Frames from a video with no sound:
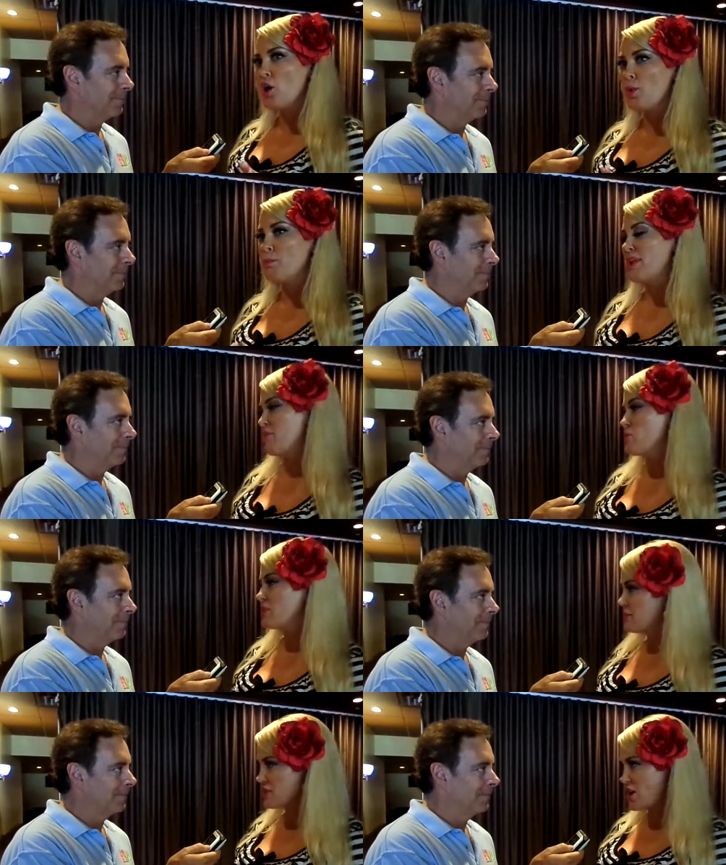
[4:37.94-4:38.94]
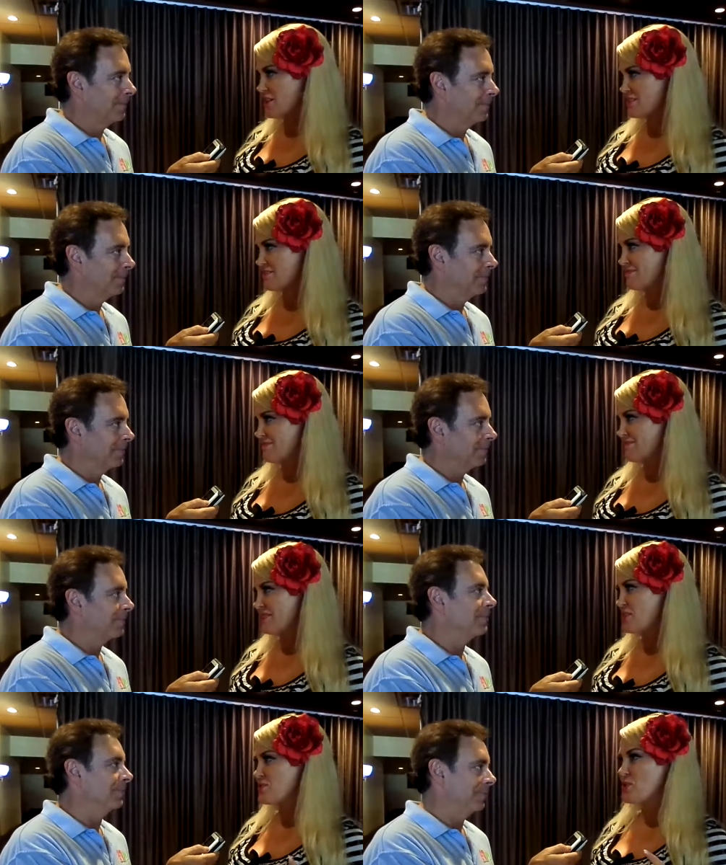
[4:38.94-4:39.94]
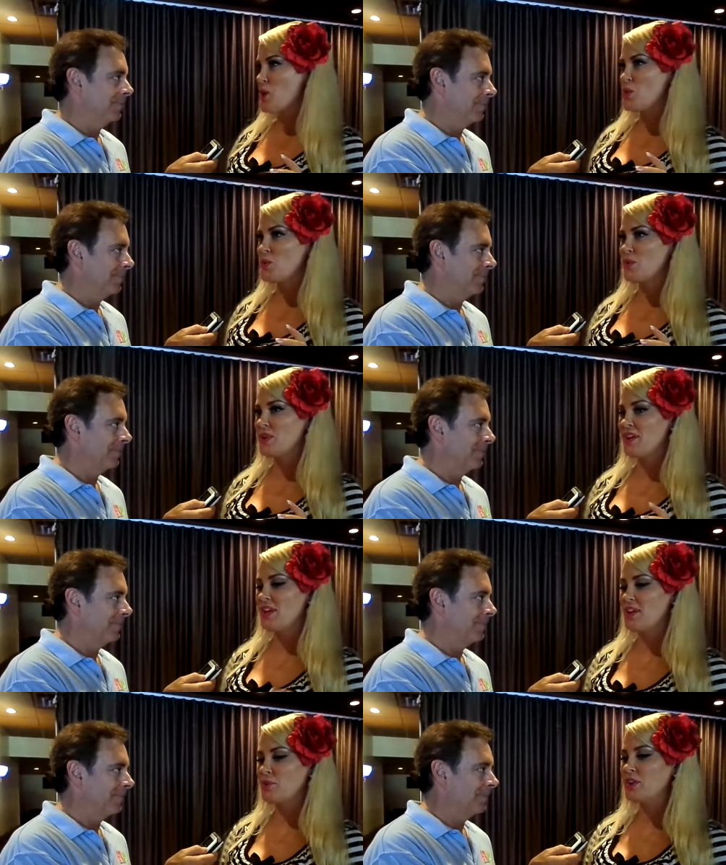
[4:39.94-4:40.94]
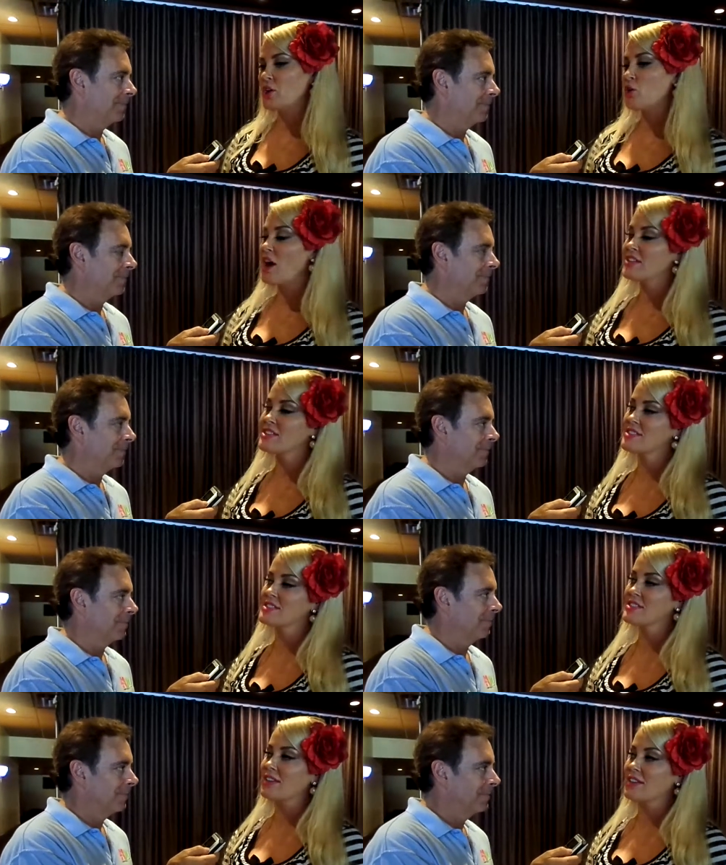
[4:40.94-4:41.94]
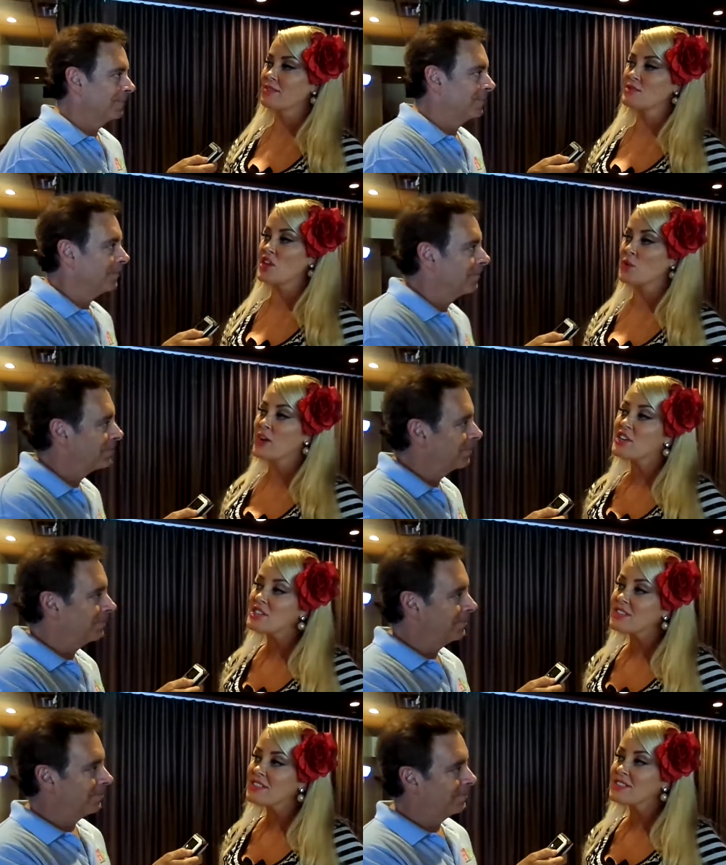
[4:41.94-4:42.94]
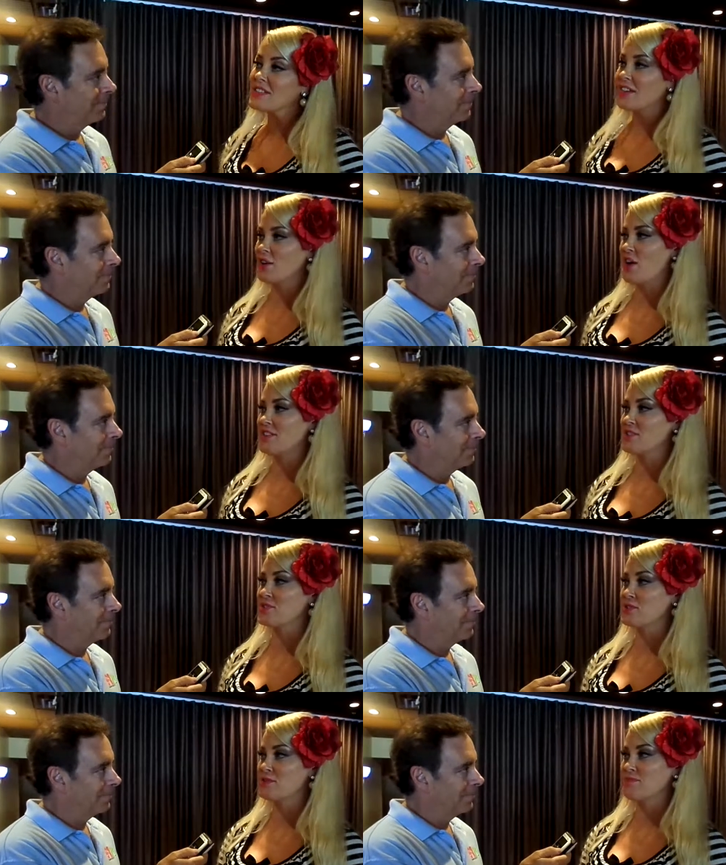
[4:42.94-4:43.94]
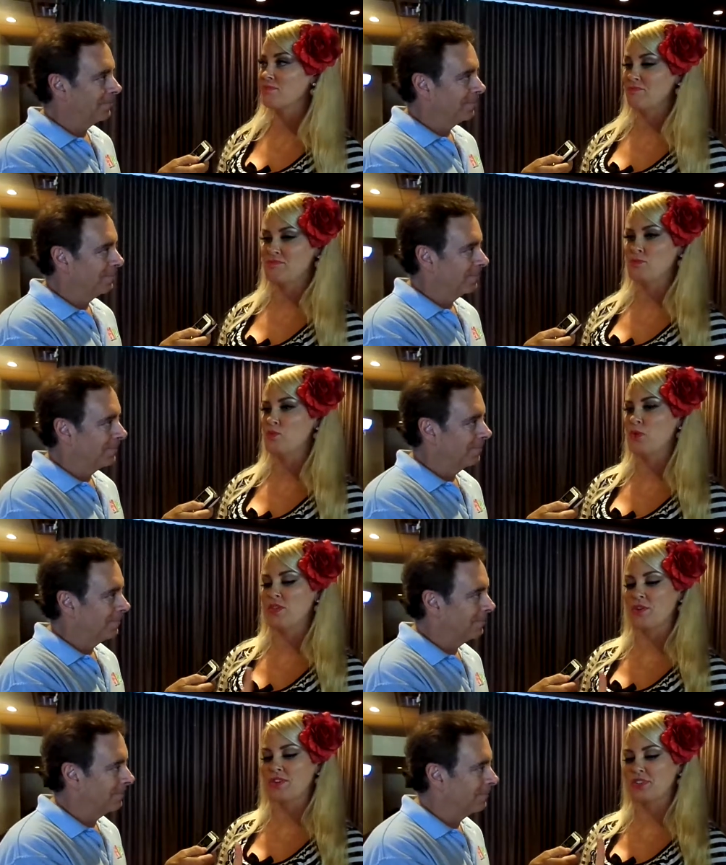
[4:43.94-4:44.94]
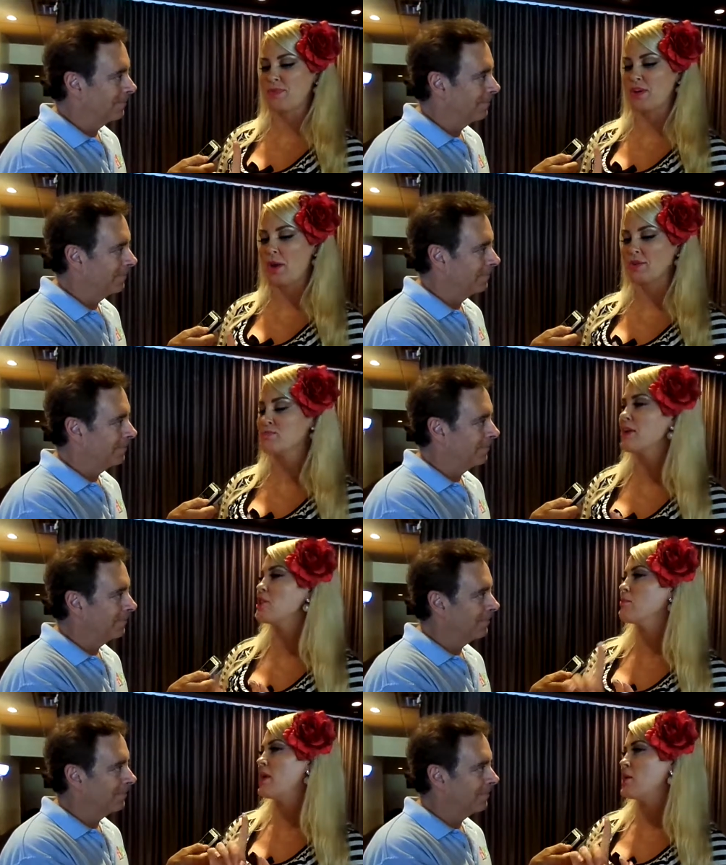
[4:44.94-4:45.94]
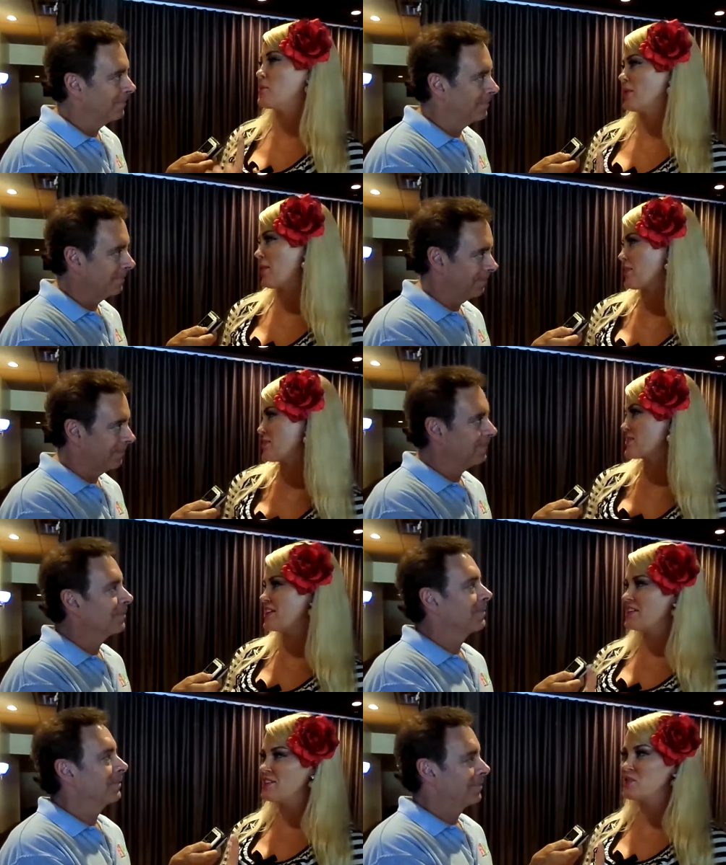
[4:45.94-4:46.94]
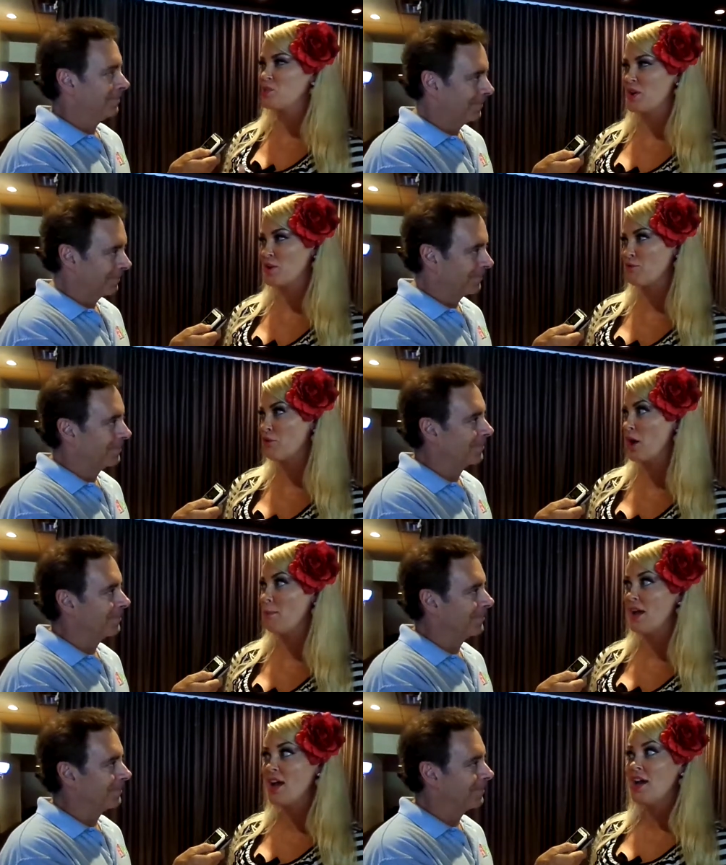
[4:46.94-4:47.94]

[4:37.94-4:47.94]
Speaker 1: But everyone loves cars. So it really crosses like generations, it crosses whether it doesn't matter how much money you make, what color your skin is, where you're from.